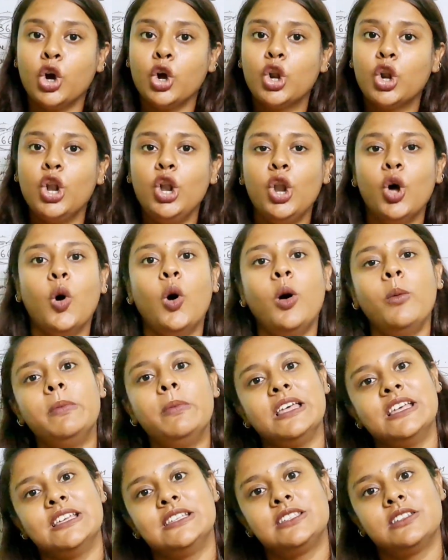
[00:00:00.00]

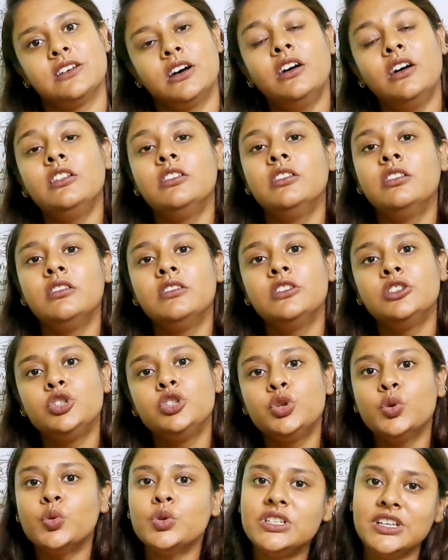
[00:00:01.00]
globe is a
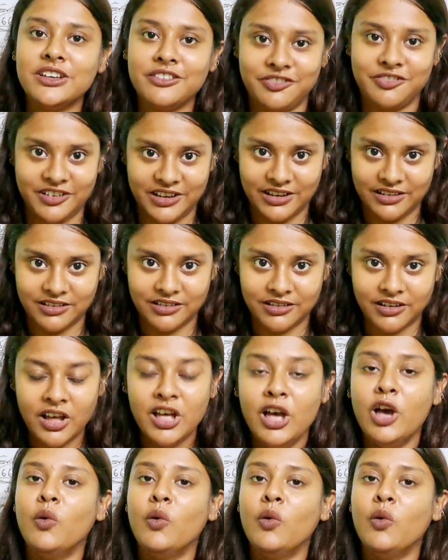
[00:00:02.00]
2D figure.